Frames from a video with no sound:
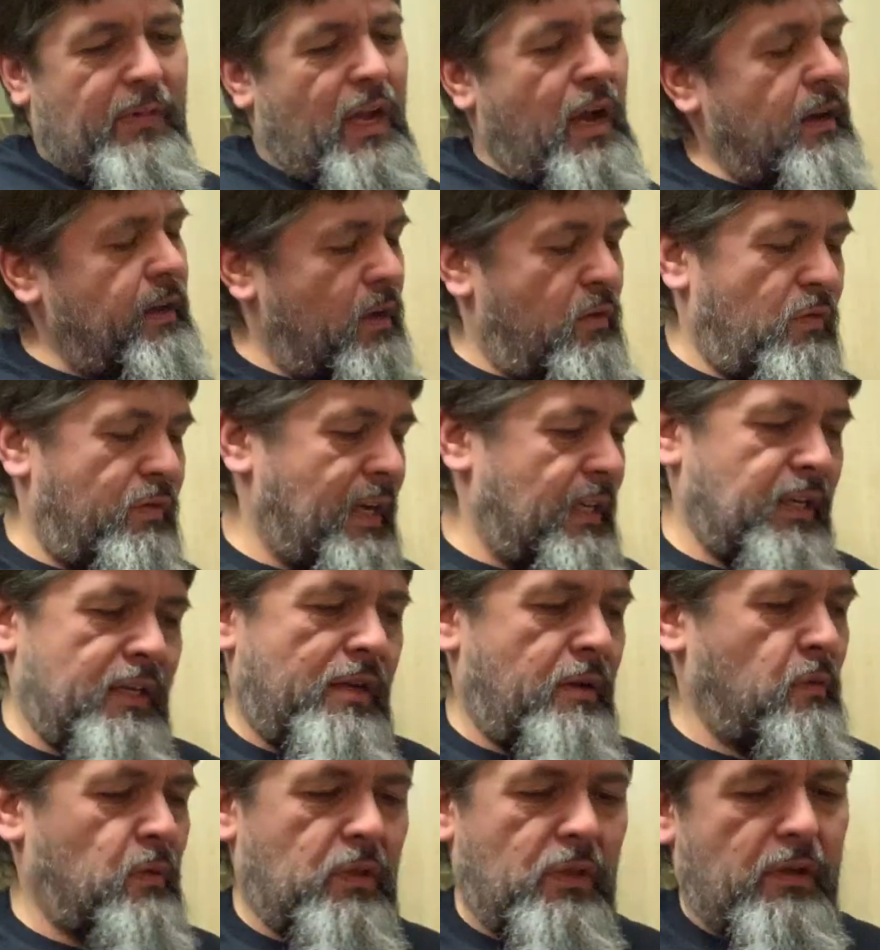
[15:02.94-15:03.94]
I already
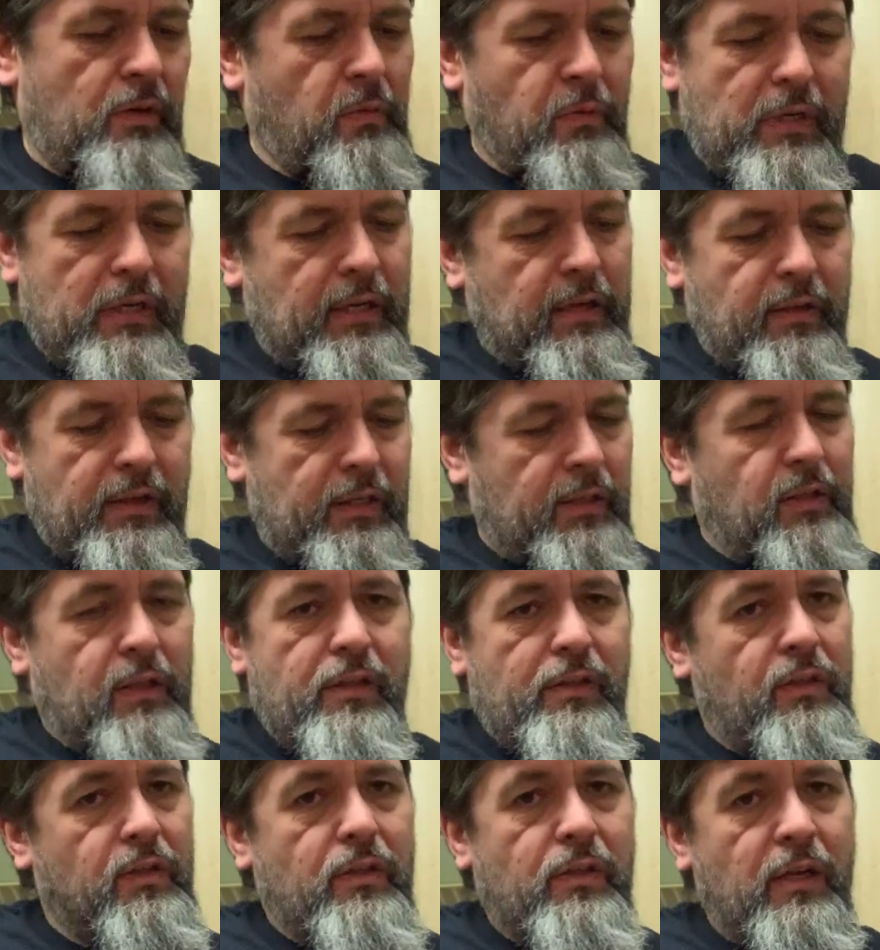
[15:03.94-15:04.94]
know what's going to win out of this
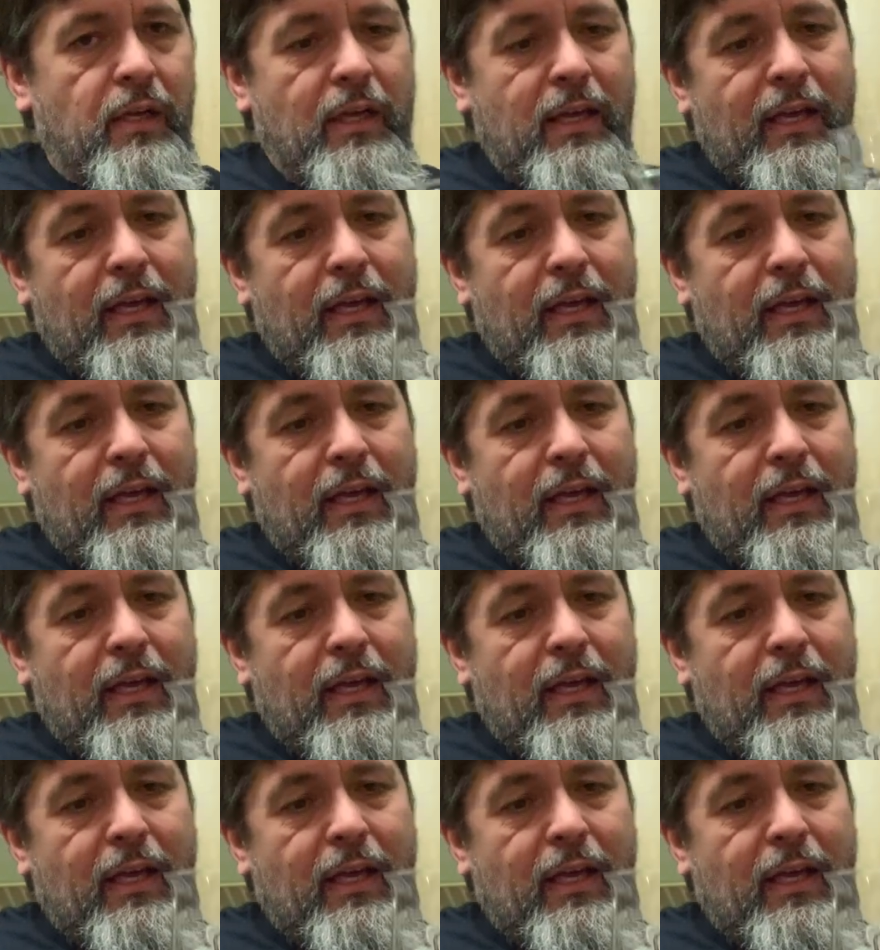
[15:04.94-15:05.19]
because